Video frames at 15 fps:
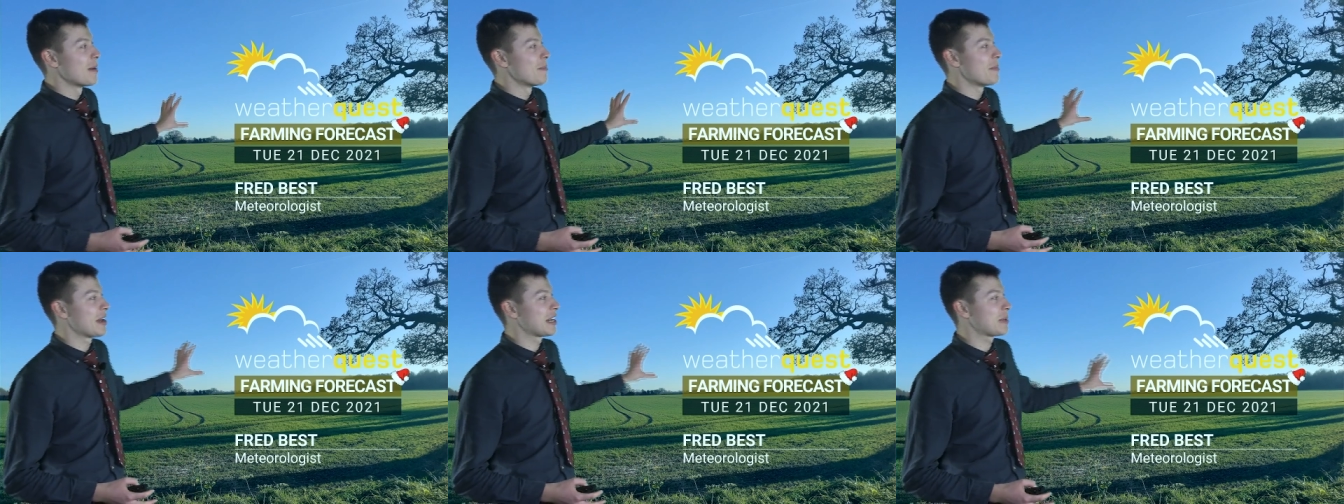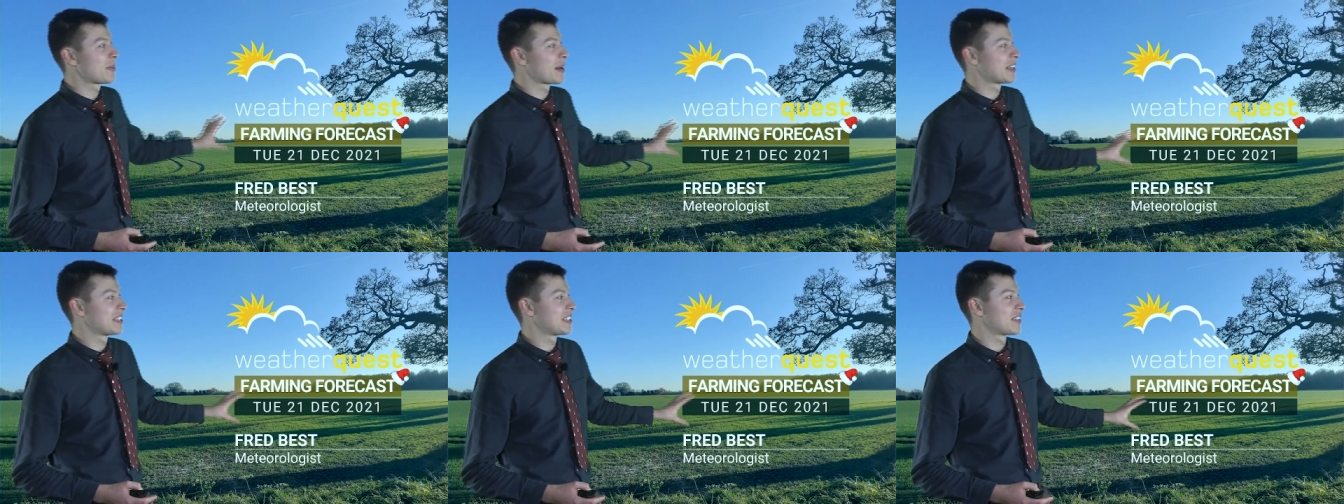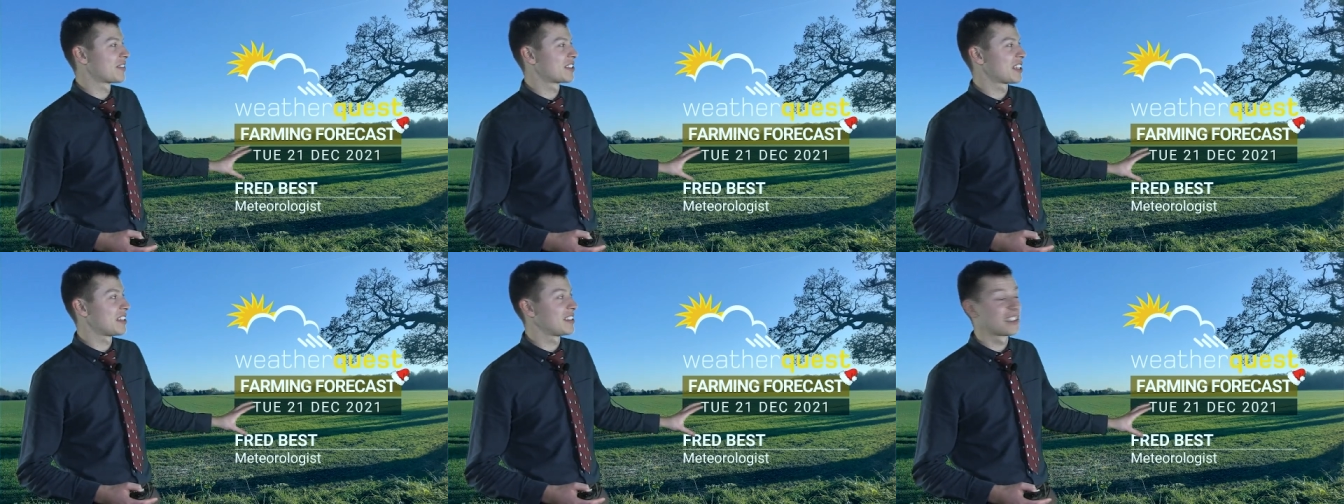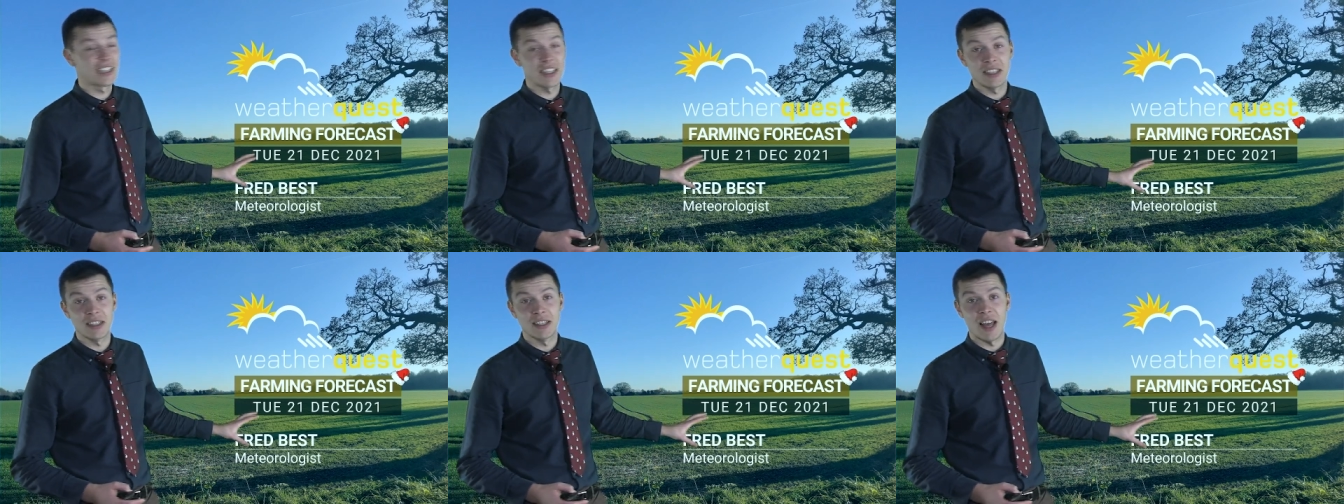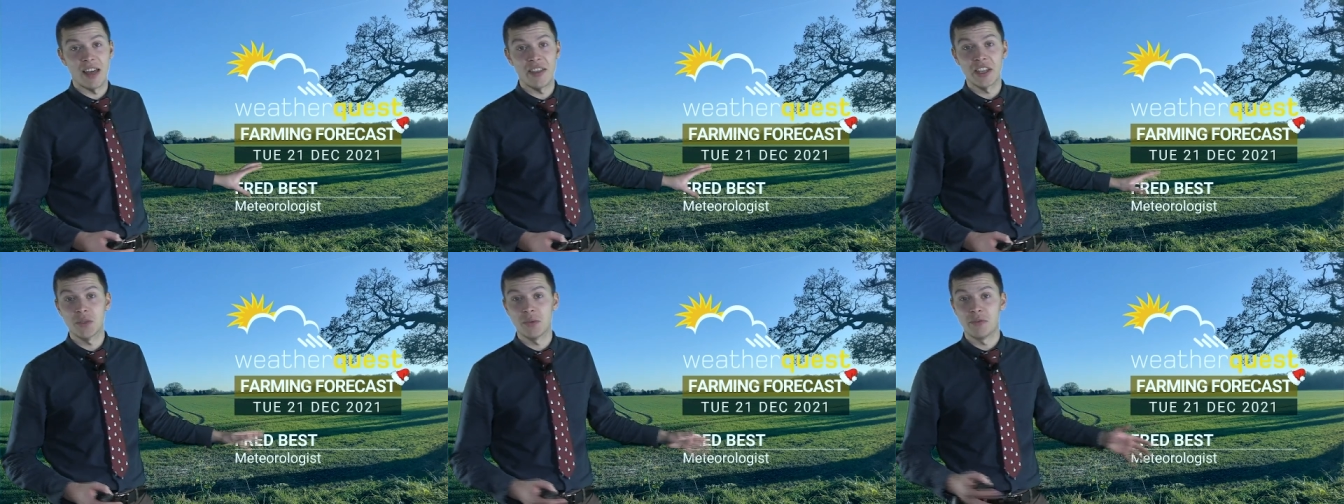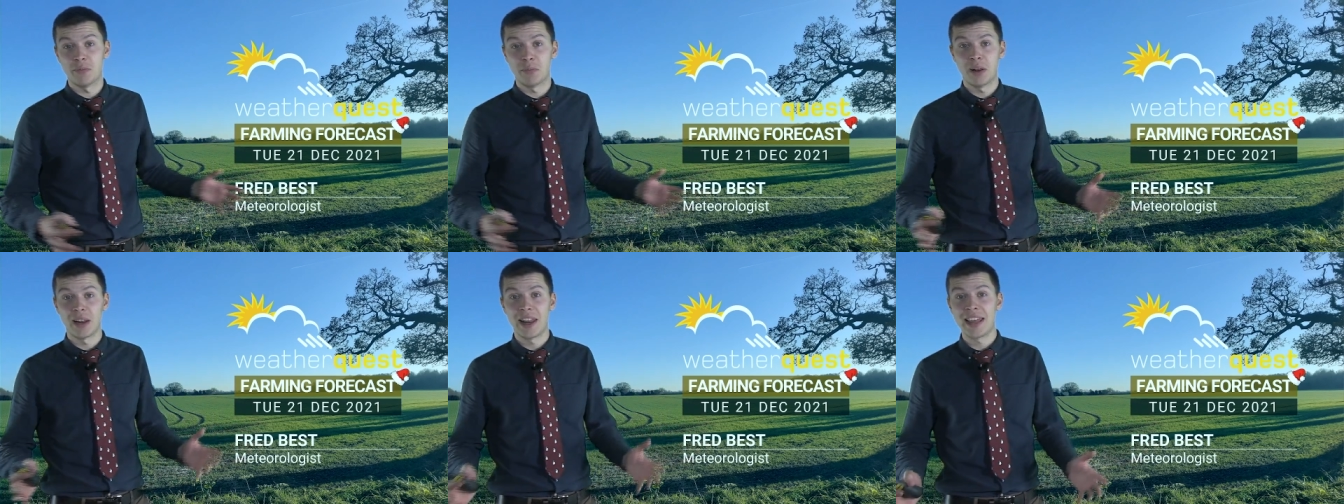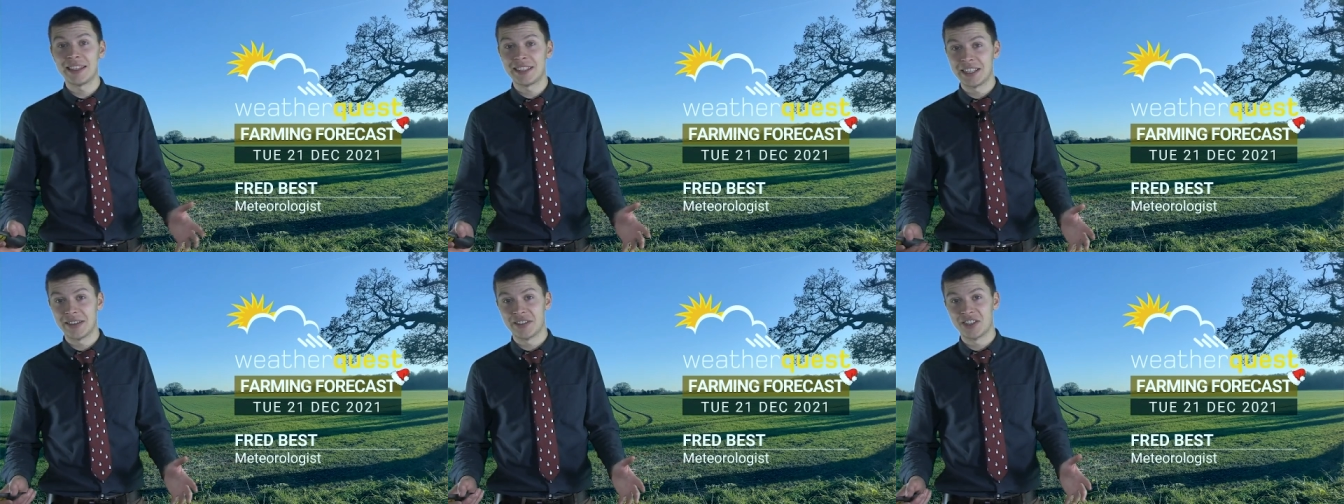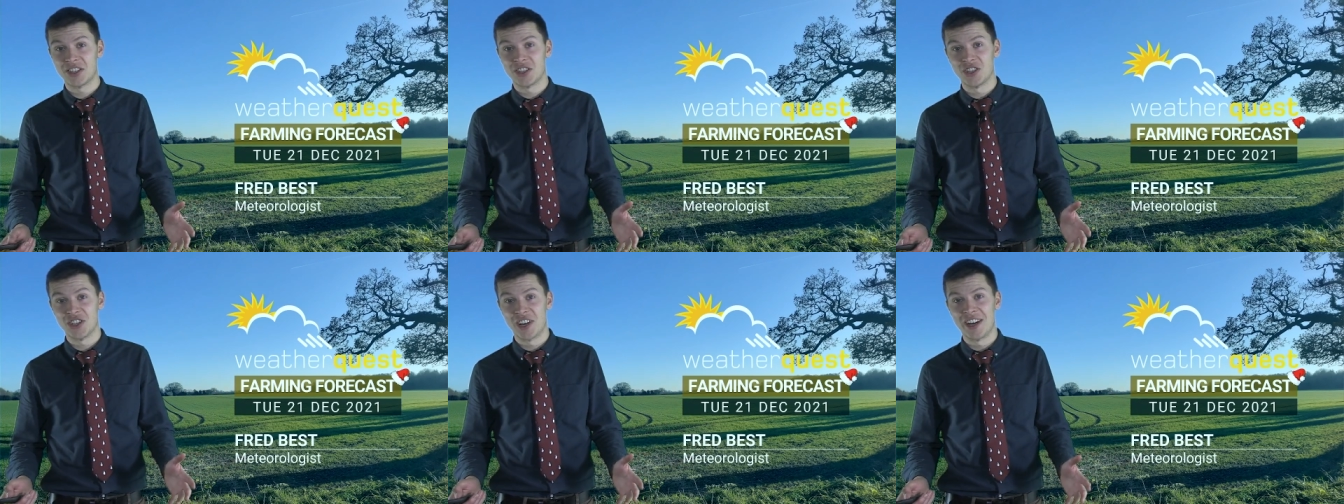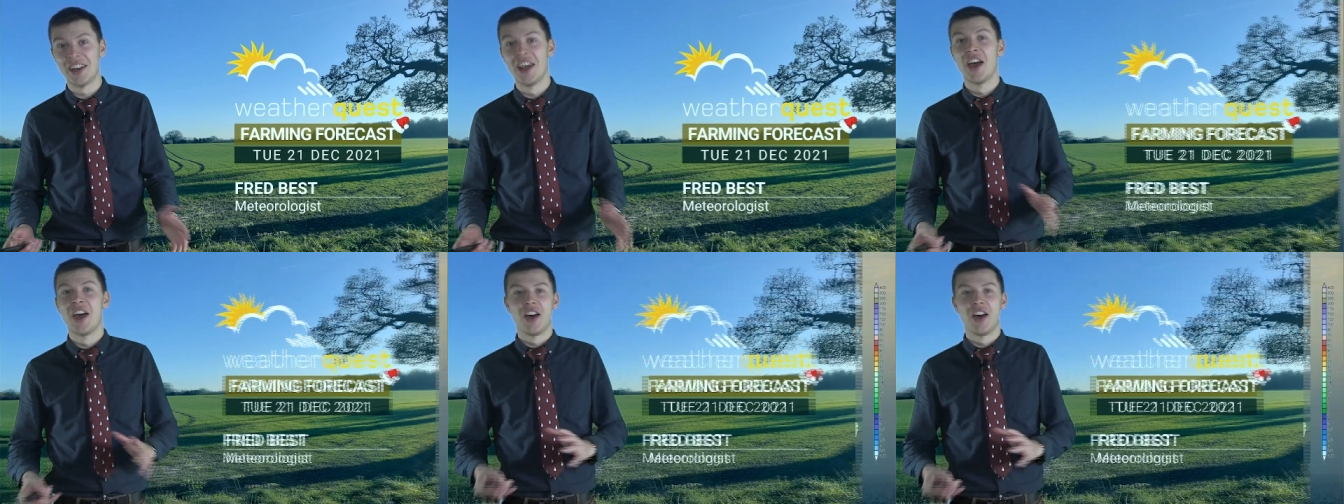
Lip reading: Many places have seen scenes like this with plenty of sunshine.